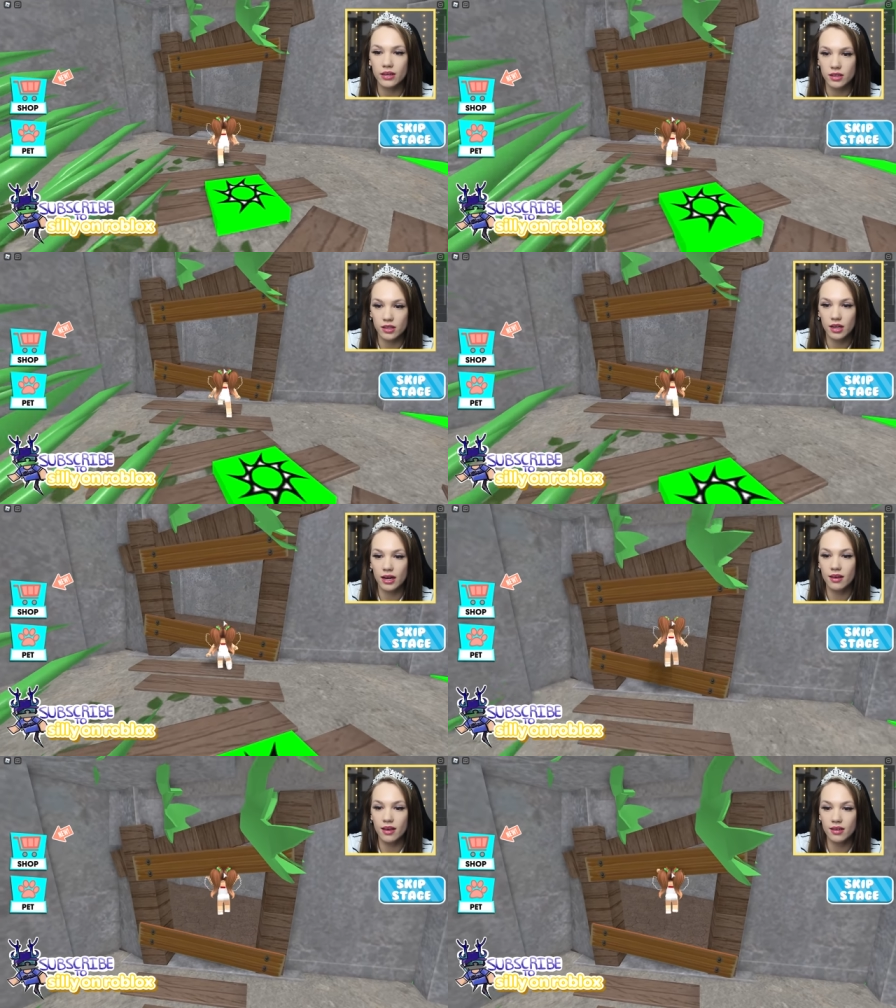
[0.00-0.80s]
good.
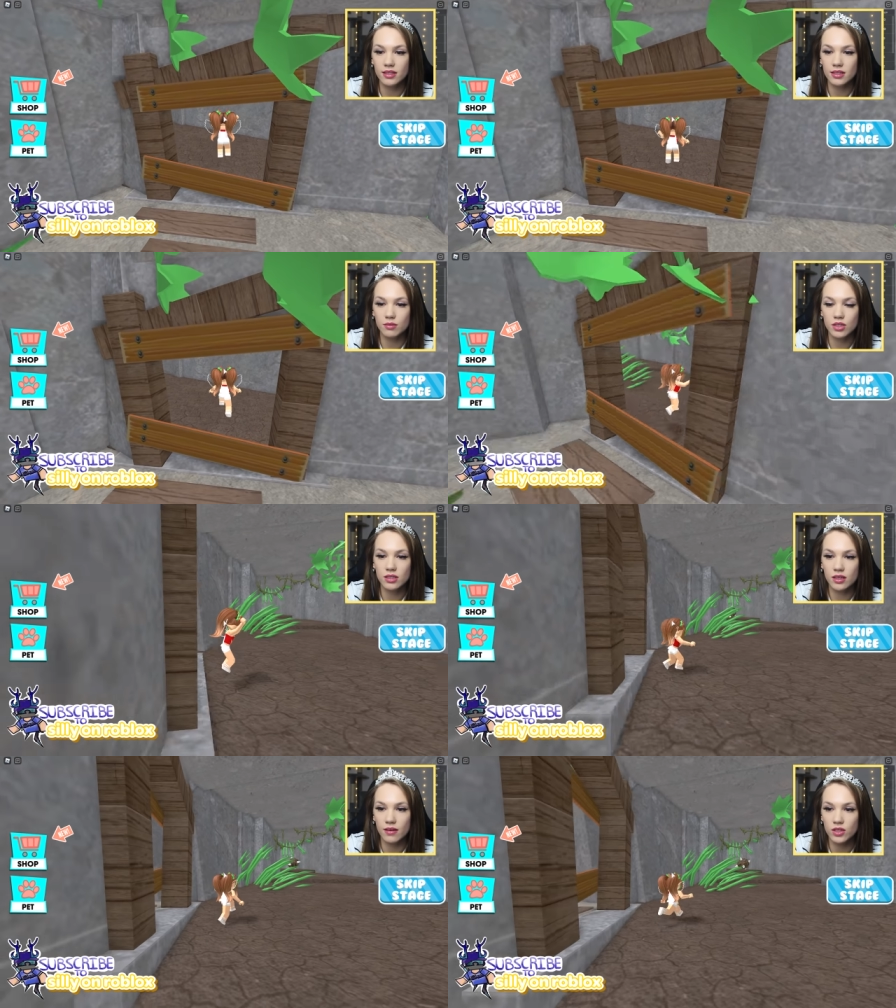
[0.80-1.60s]
I guess I'm
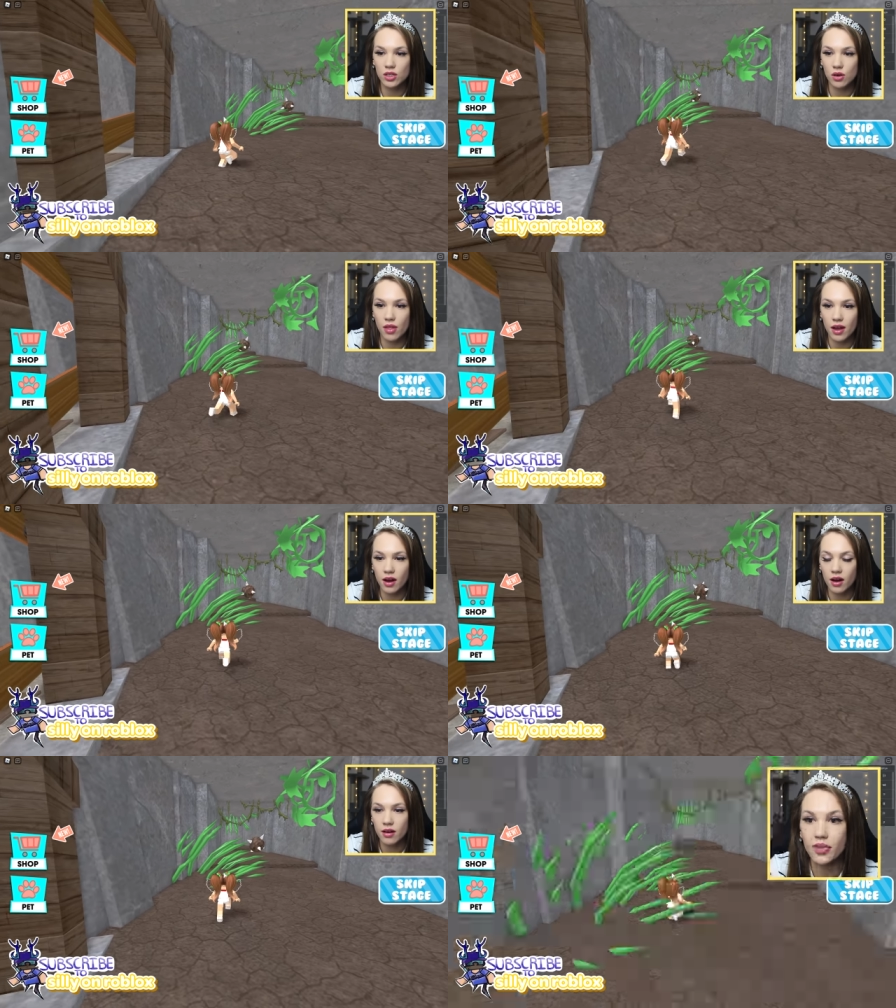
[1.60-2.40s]
just gonna have to go
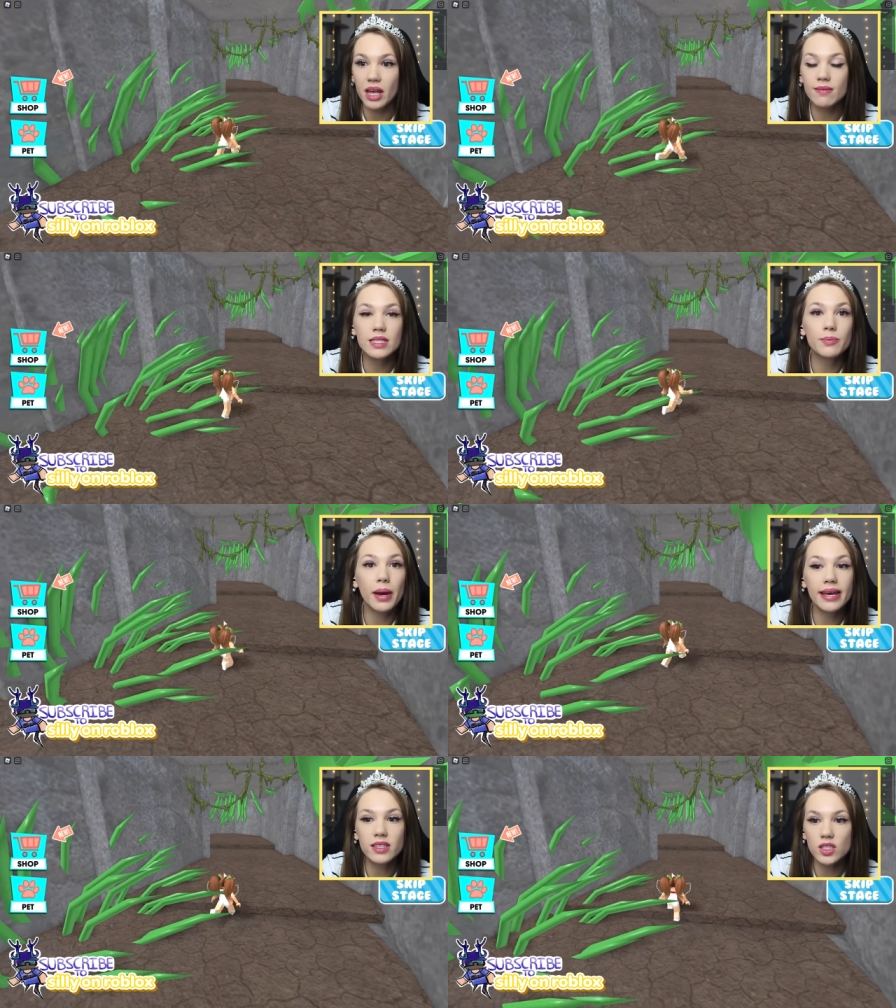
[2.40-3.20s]
there. They have
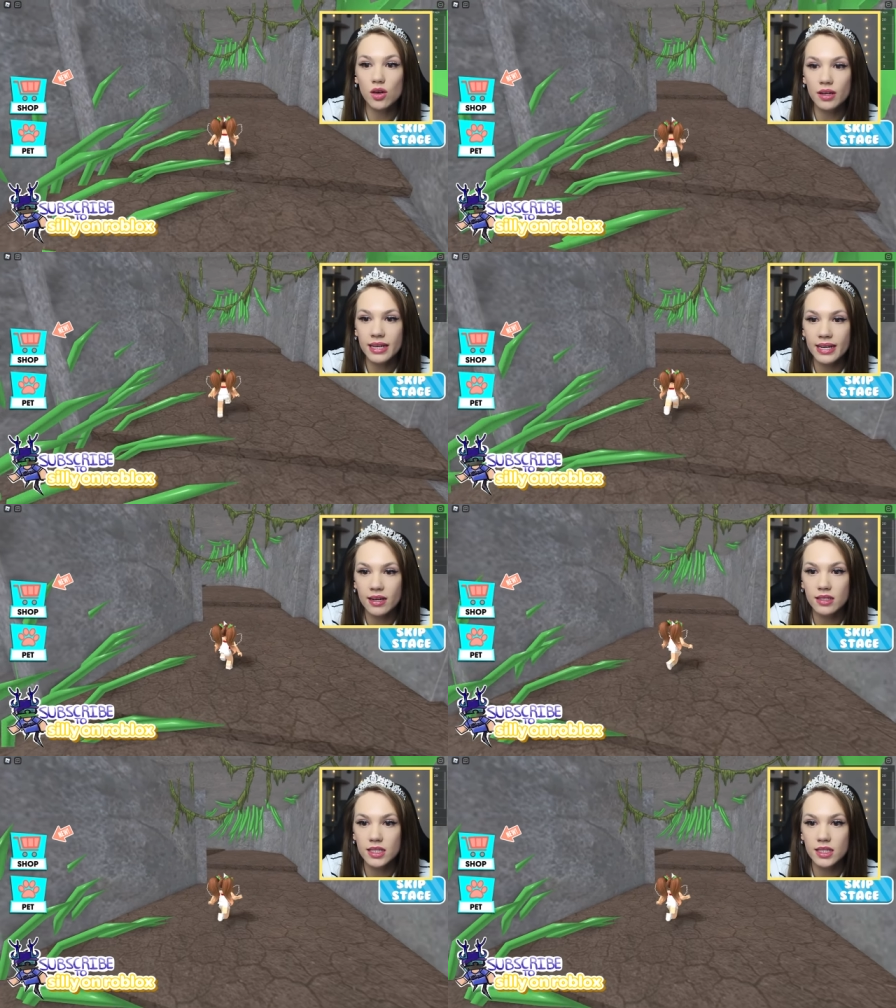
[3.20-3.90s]
spikes on it.